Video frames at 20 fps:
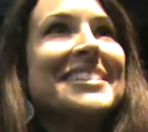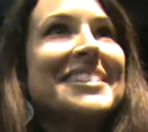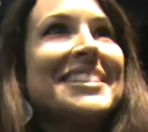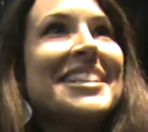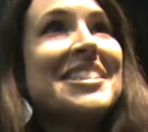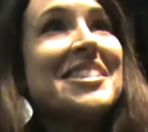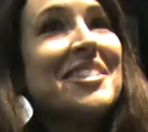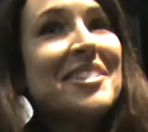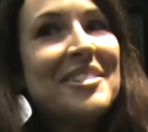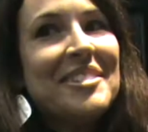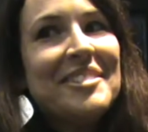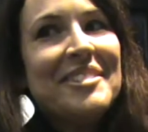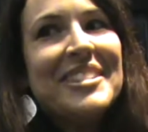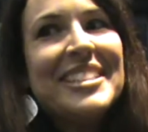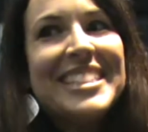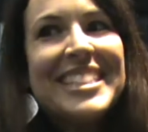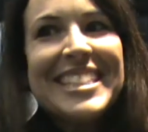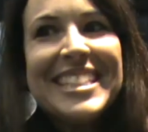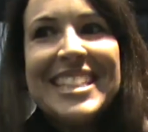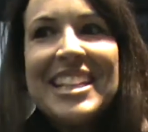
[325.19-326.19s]
That's a good
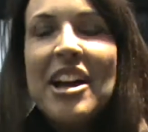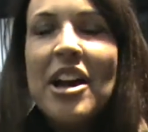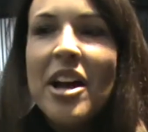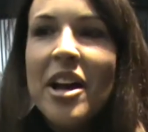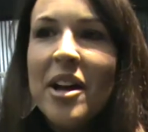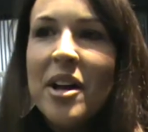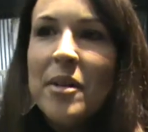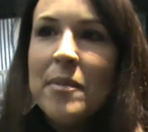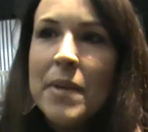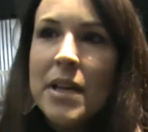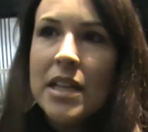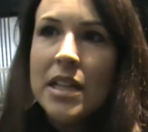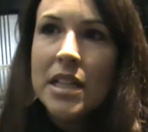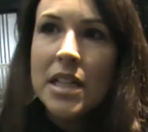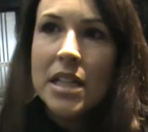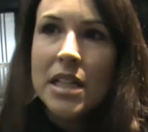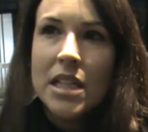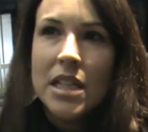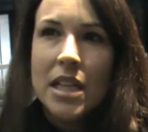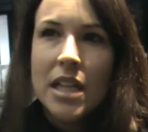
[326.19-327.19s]
question.
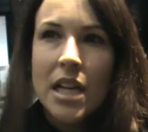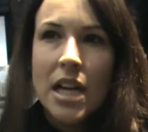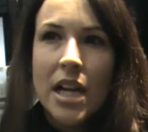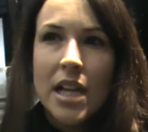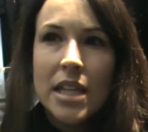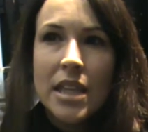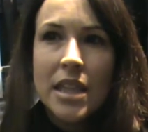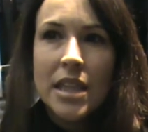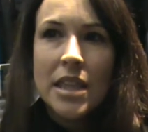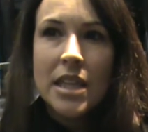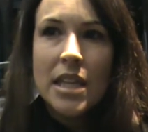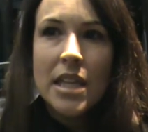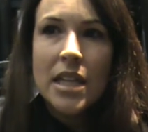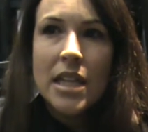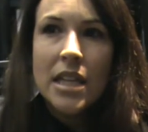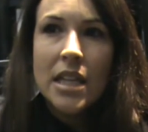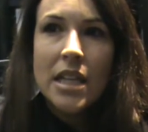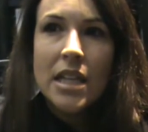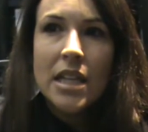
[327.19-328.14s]
I think